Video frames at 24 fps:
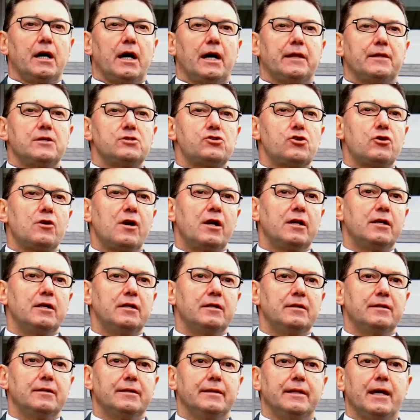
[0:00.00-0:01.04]
Additionally,
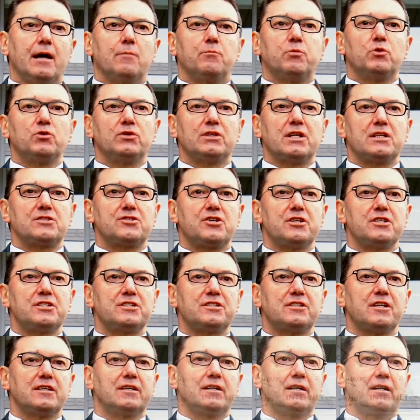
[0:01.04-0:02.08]
the Apunta
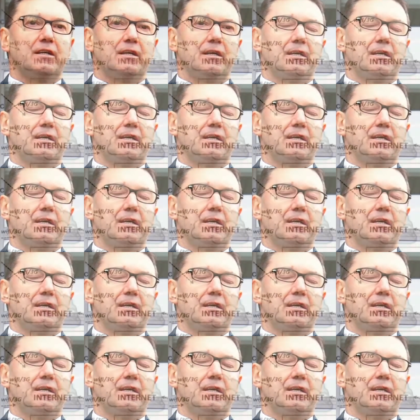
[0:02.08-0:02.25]
system